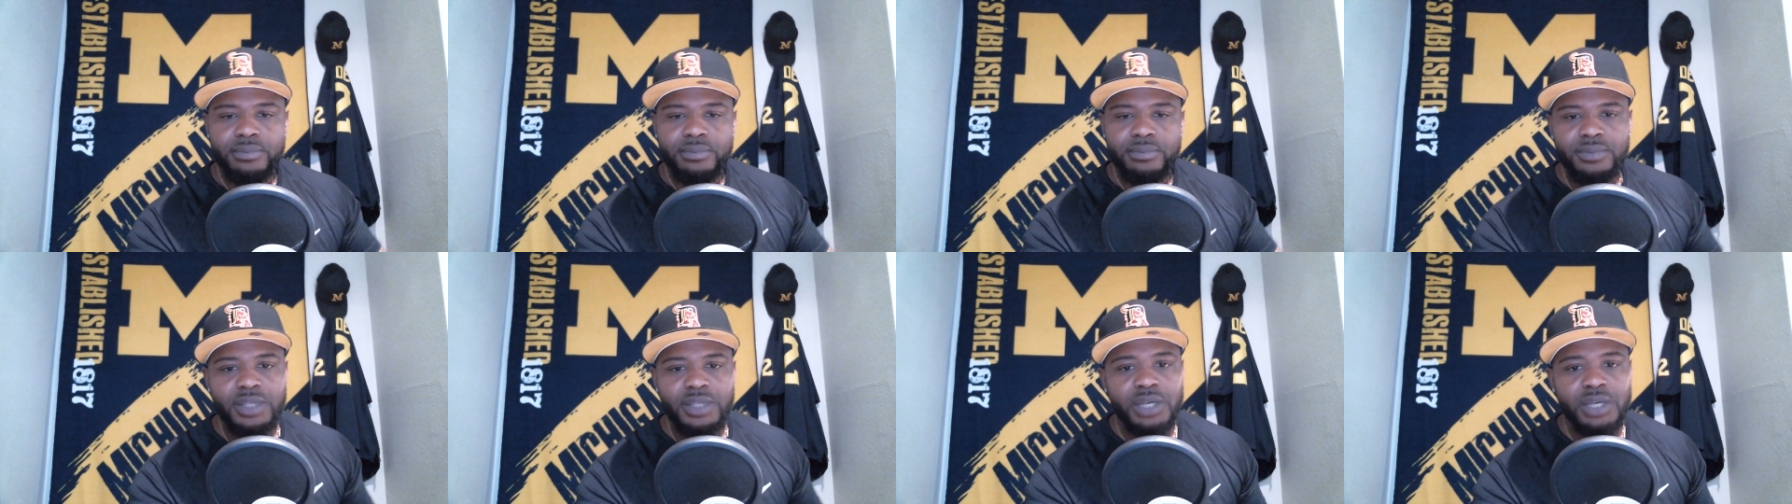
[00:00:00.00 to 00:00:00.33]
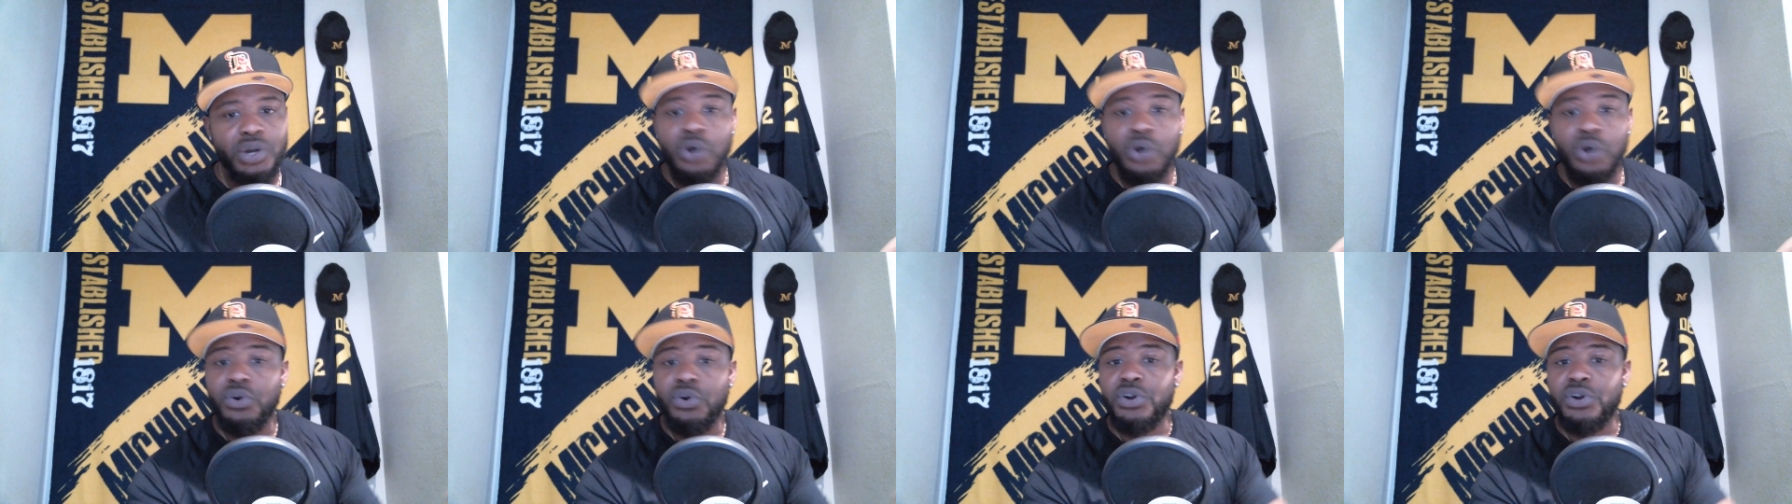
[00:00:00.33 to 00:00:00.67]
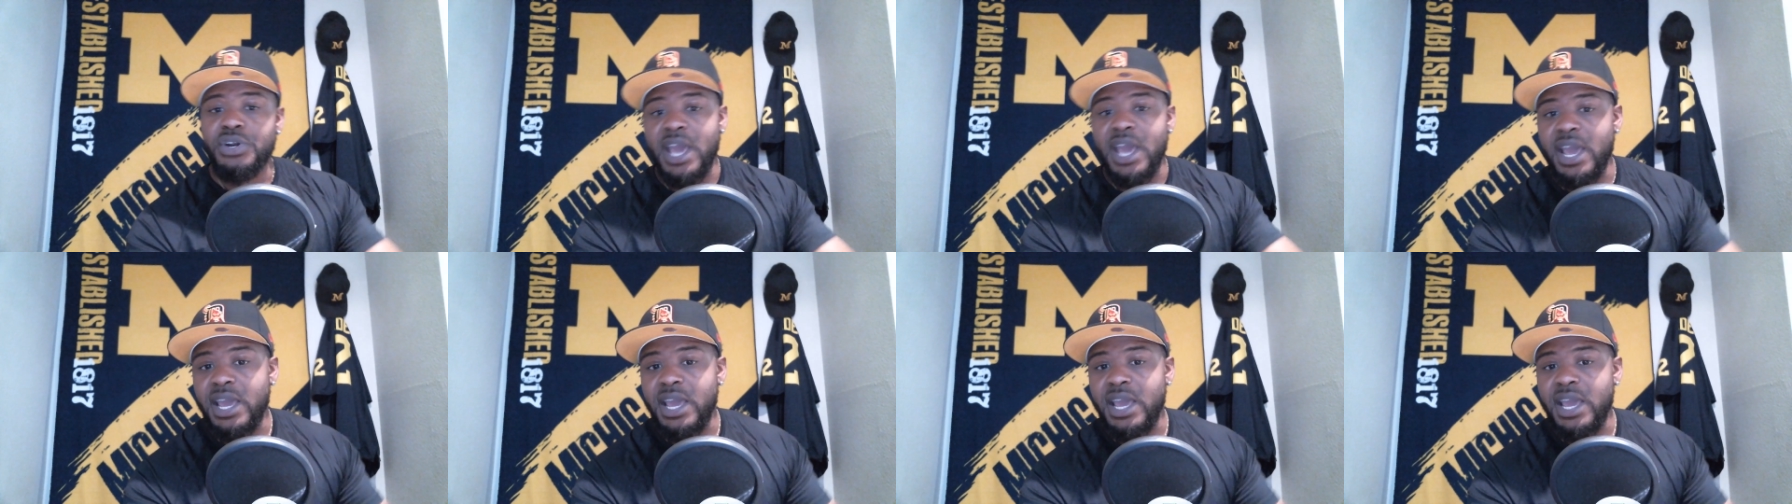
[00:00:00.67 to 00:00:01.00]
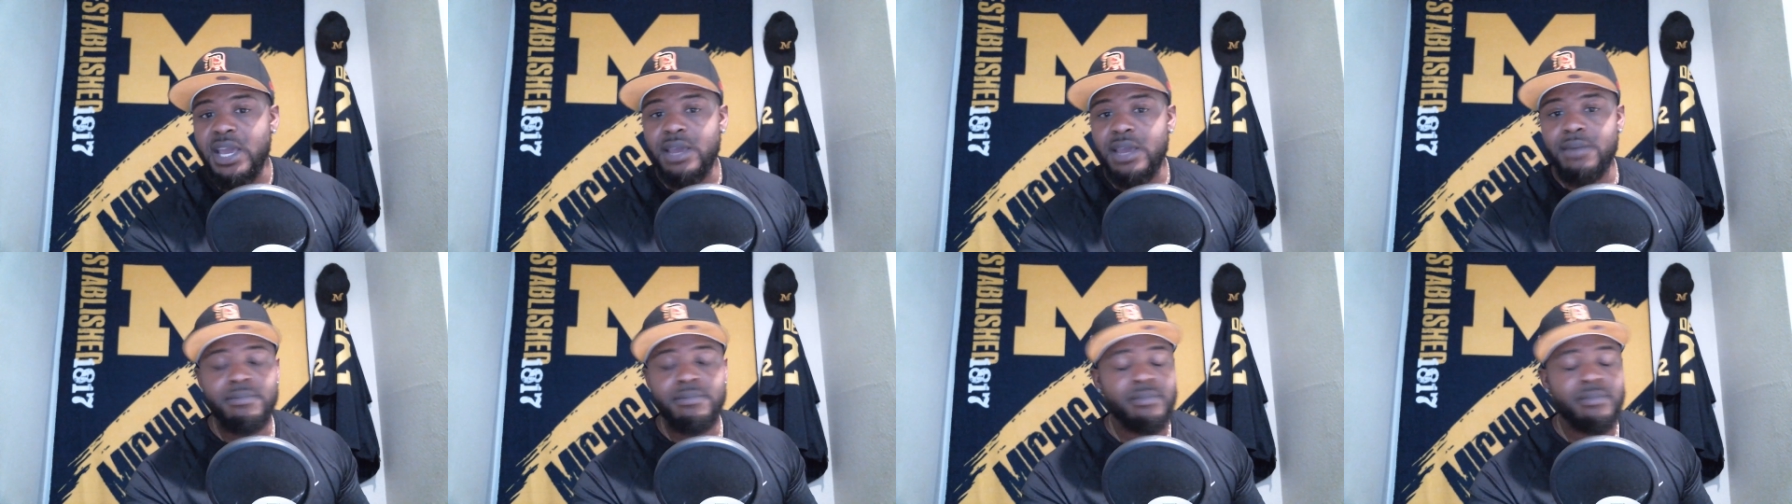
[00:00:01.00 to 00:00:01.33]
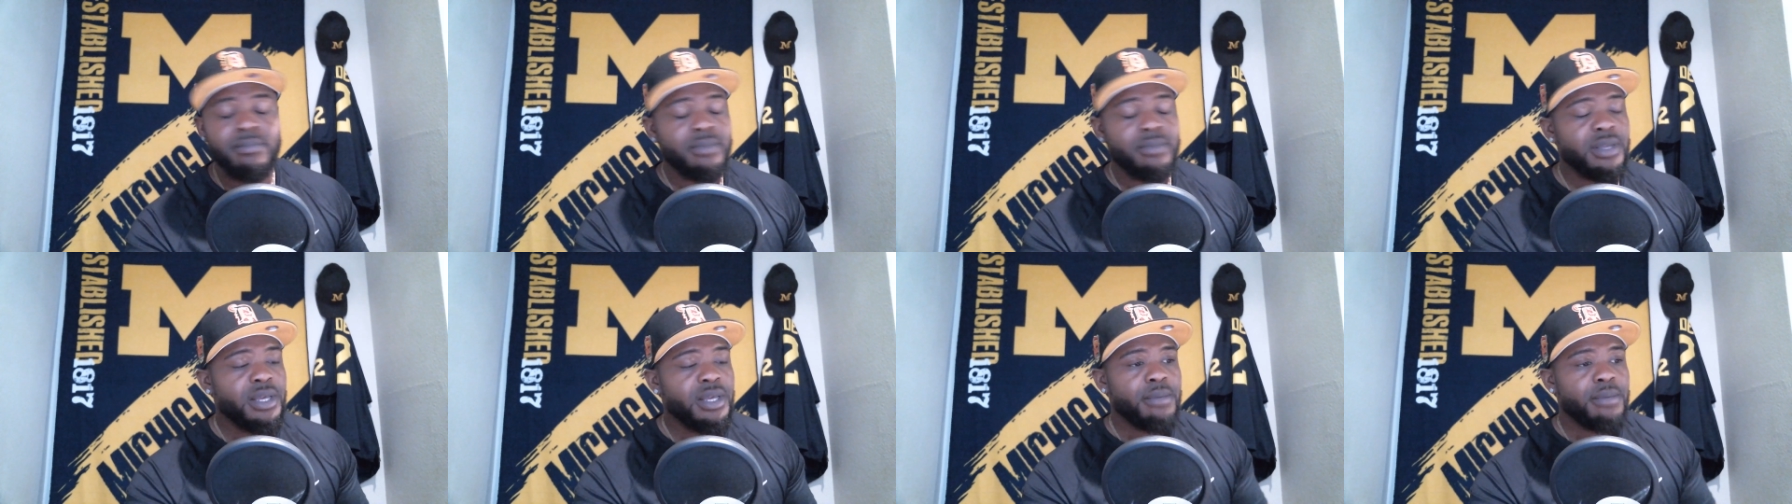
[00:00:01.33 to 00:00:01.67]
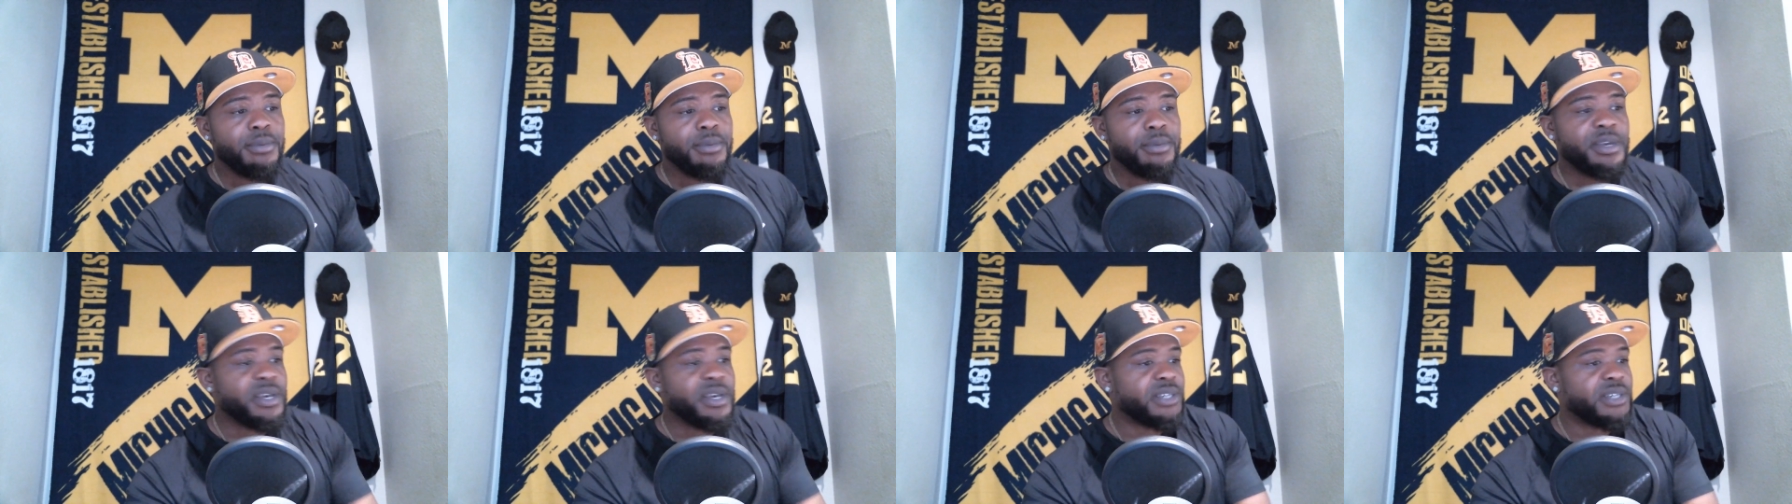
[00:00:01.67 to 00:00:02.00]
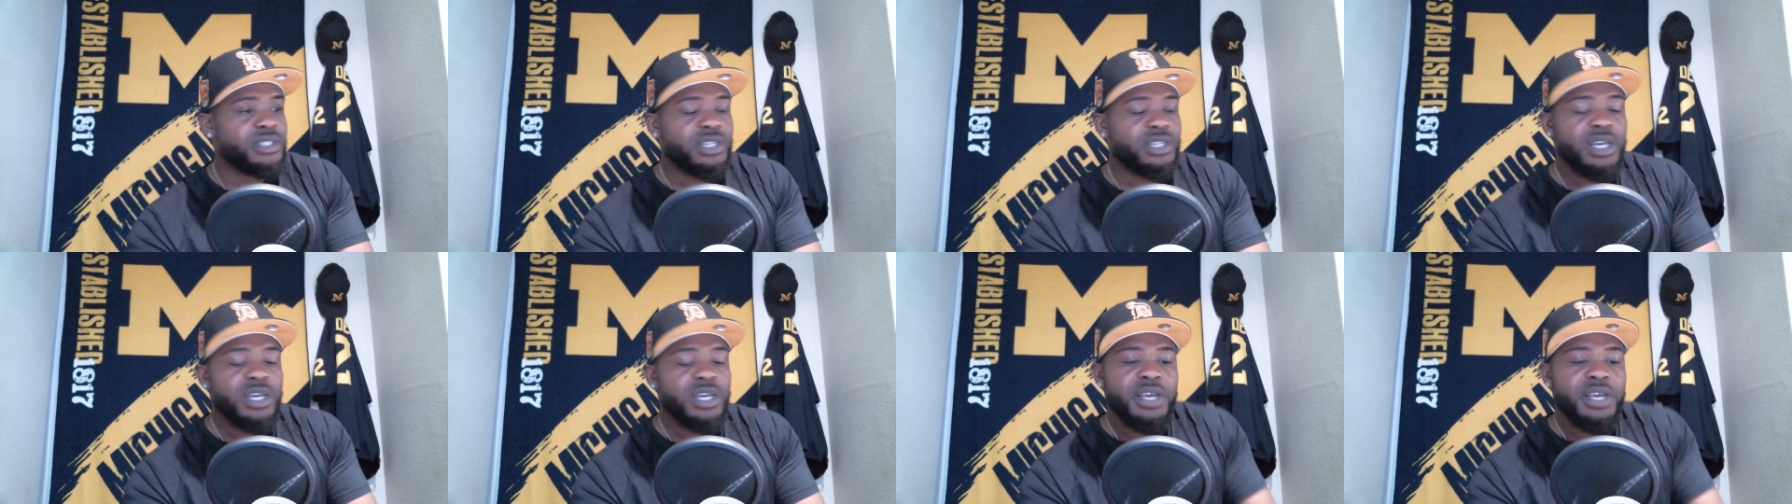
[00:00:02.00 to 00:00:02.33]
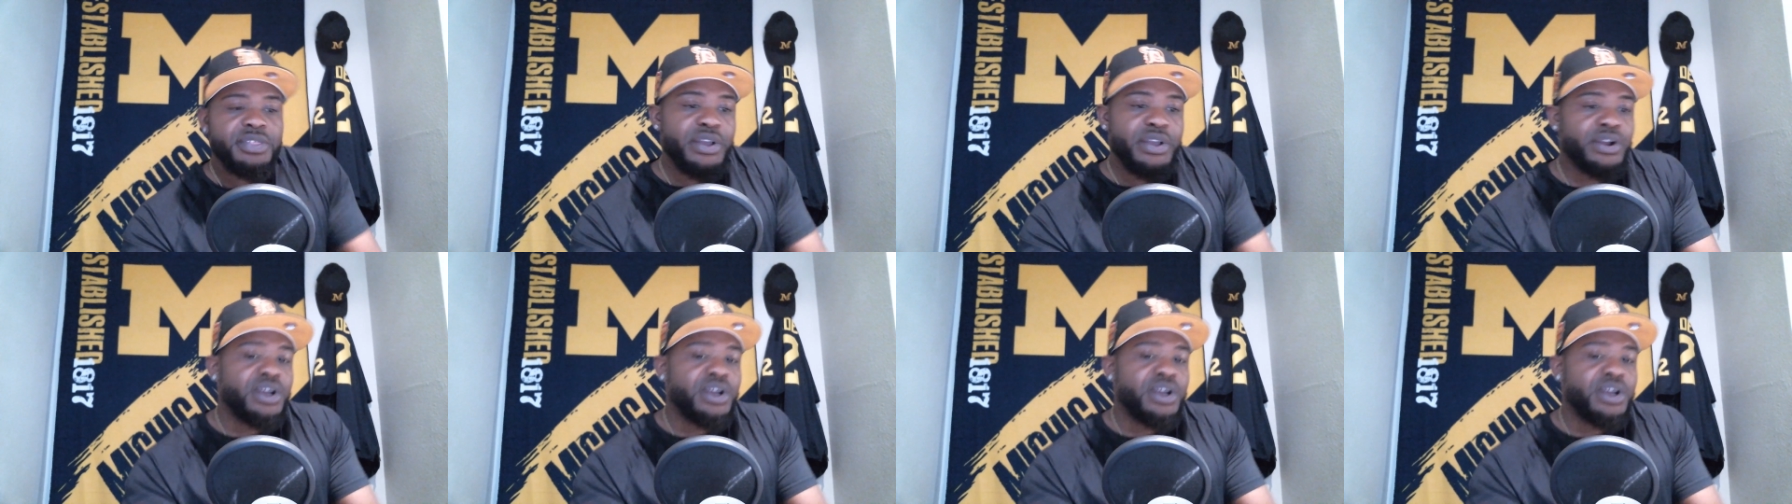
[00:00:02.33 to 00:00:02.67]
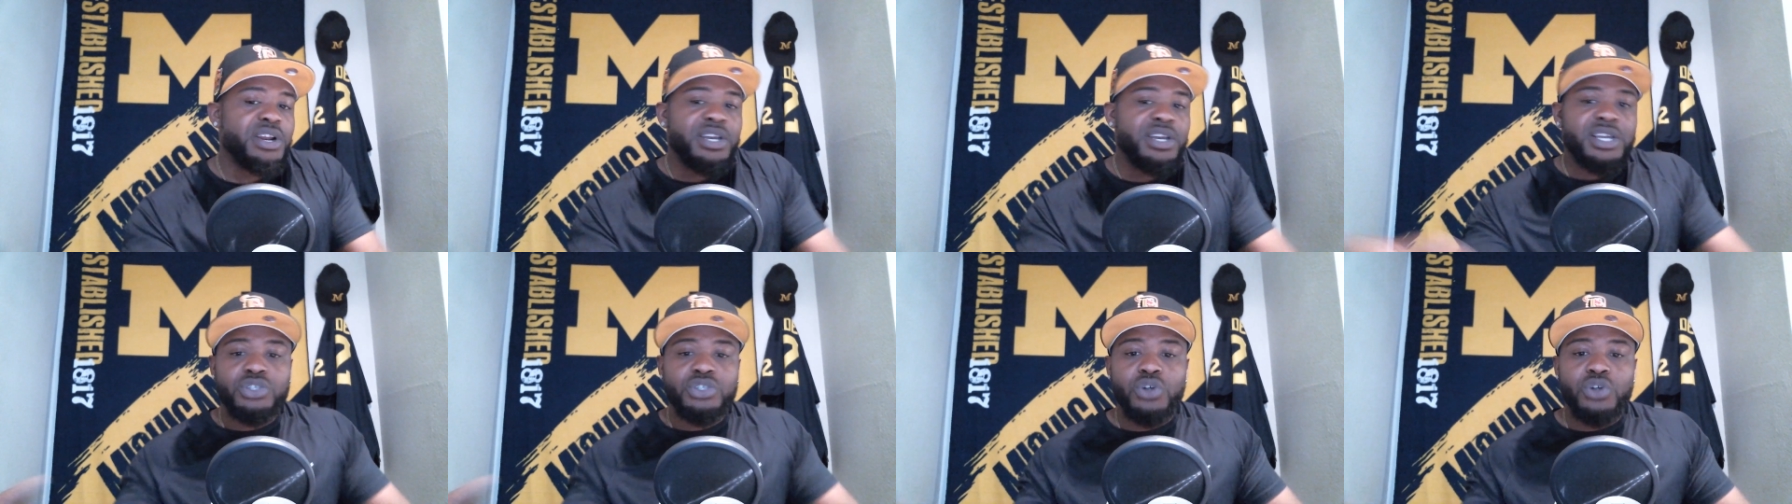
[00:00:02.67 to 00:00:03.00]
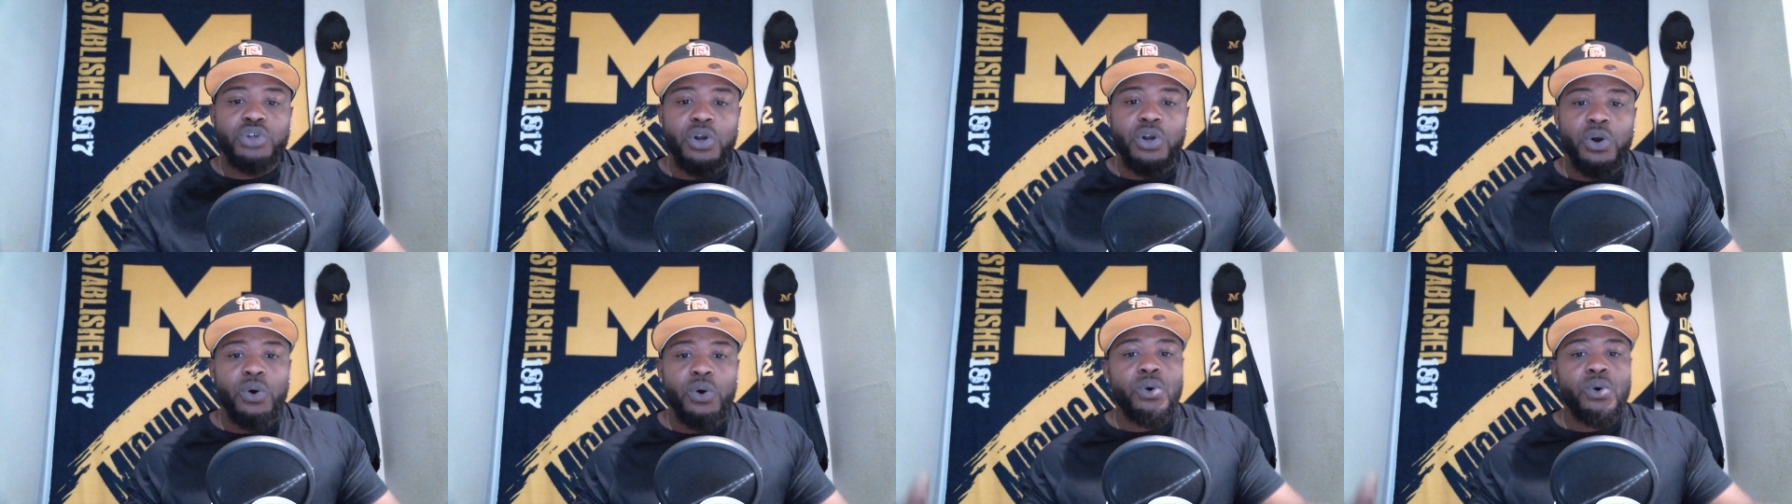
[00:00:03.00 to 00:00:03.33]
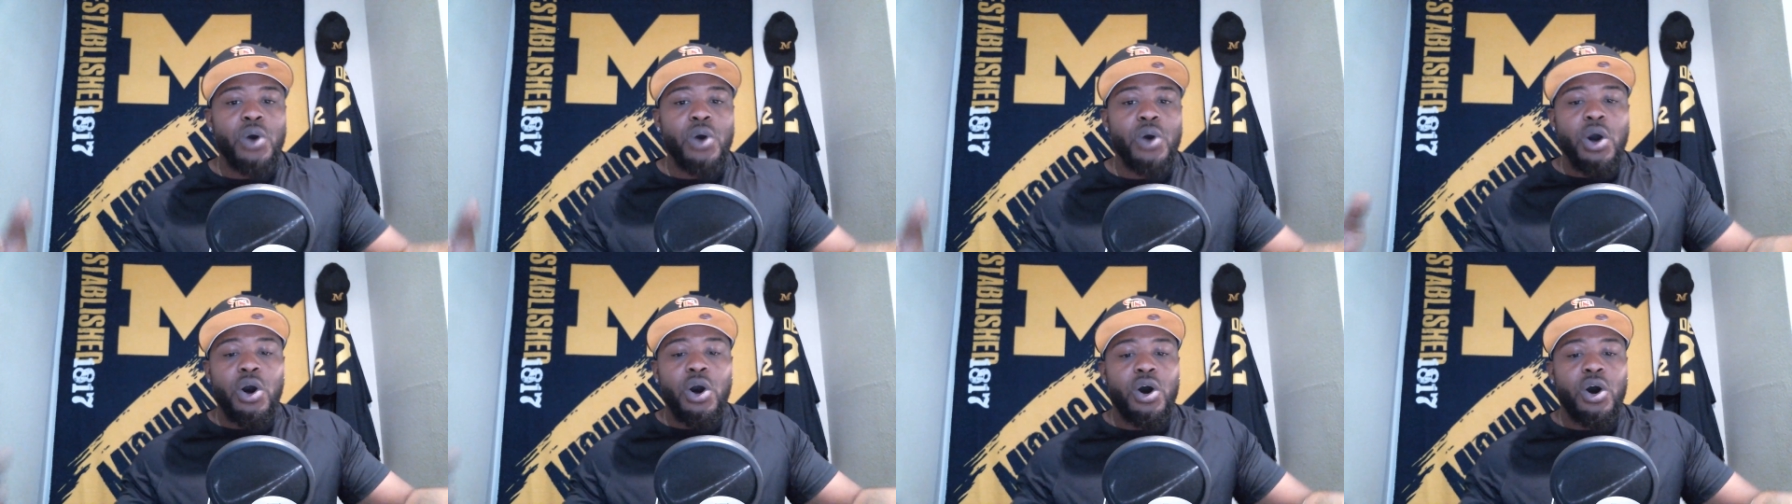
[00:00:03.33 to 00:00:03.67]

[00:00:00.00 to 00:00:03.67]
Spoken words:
Notre Dame, because they're gonna control